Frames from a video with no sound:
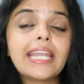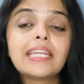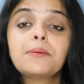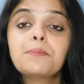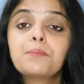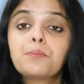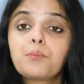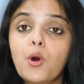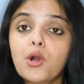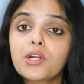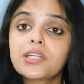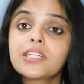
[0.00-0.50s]
an
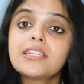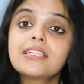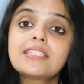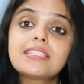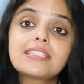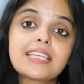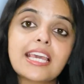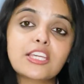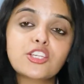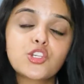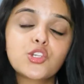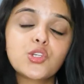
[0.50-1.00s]
important
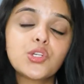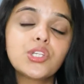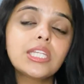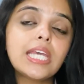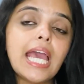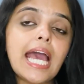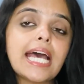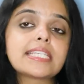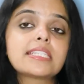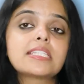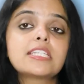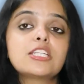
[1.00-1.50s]

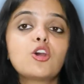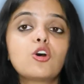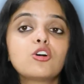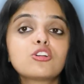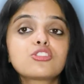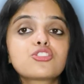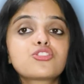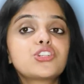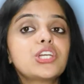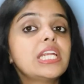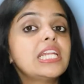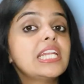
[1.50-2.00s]
section as the
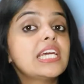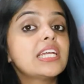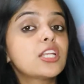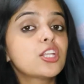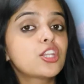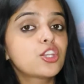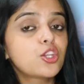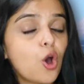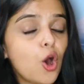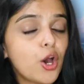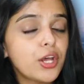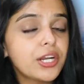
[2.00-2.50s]
Australian
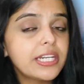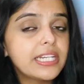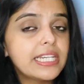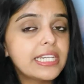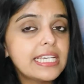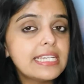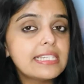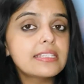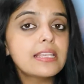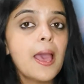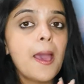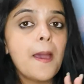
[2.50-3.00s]

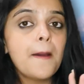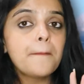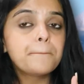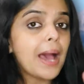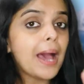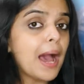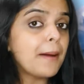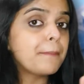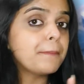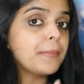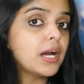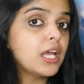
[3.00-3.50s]
authorities
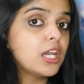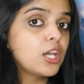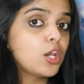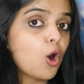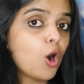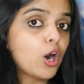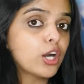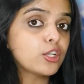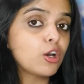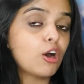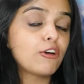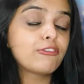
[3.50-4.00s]
pap a
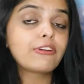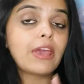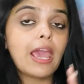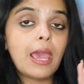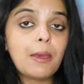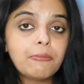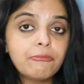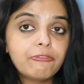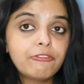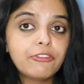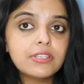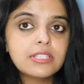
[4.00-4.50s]
lot of
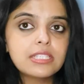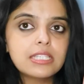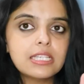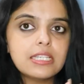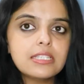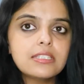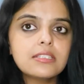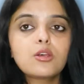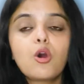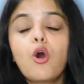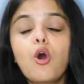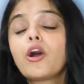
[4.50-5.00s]

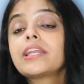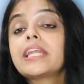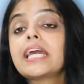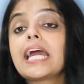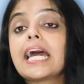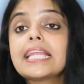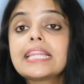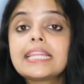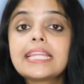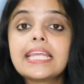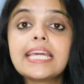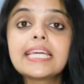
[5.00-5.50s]
emphasis
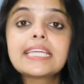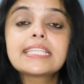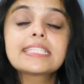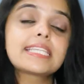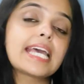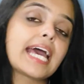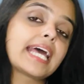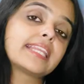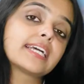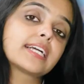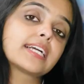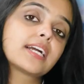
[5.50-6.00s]
on ethics
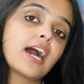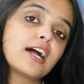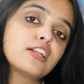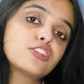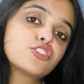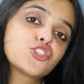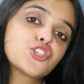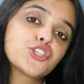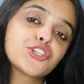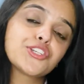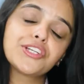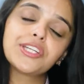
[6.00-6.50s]
and the
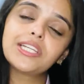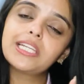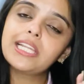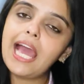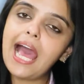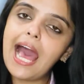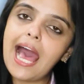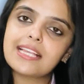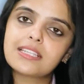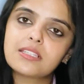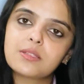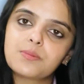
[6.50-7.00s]
cultural
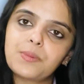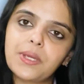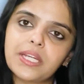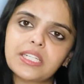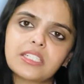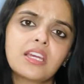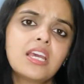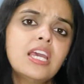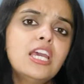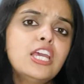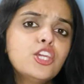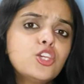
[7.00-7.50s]

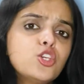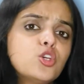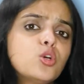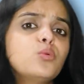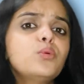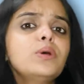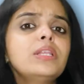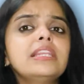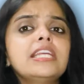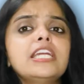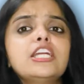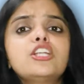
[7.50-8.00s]
aspect you
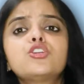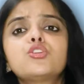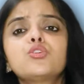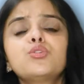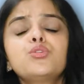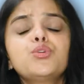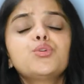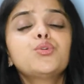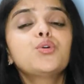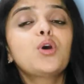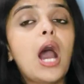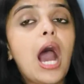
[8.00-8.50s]
will need
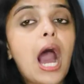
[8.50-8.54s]
to know